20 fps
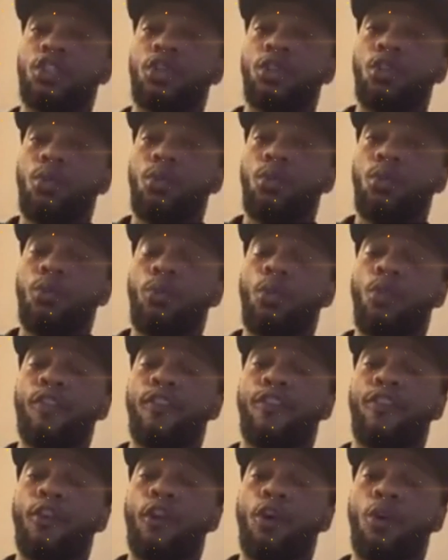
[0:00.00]
this dude
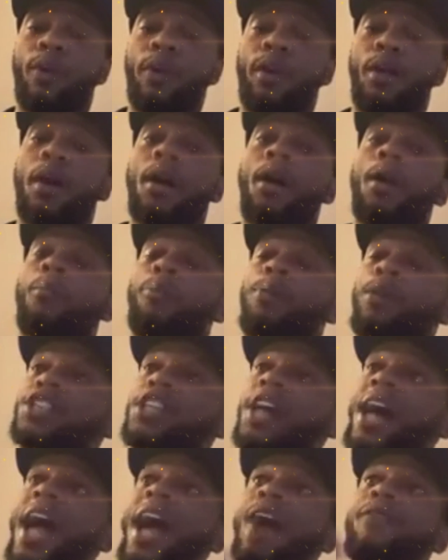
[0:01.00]
moving forward,
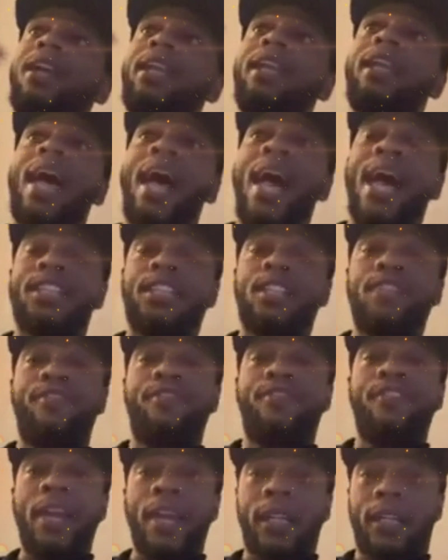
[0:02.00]
but y'all have a last
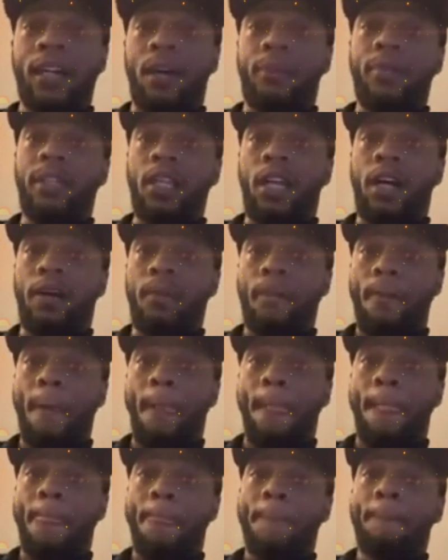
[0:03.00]
event coming
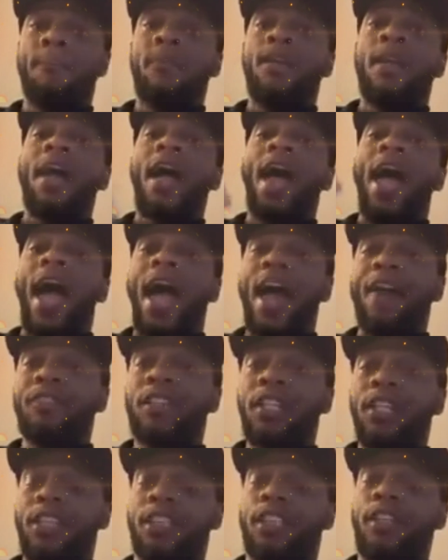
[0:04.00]
up,
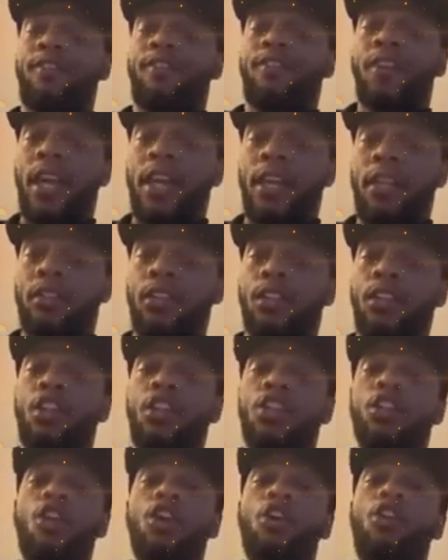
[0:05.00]
after this event,
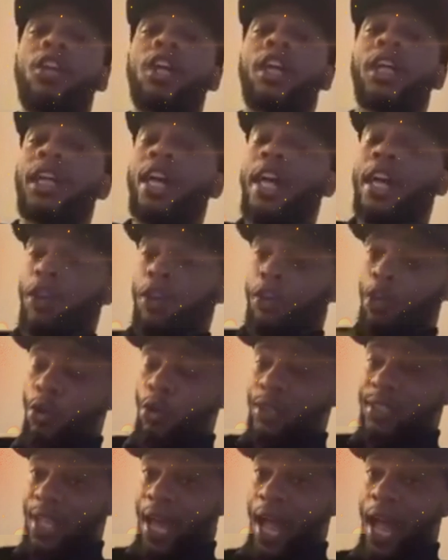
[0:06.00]
you're going to cut
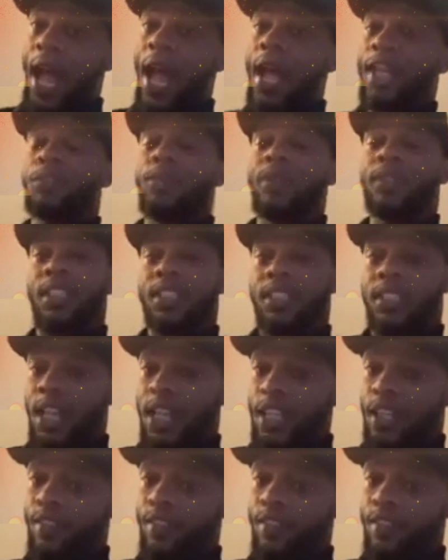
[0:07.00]
all ties with this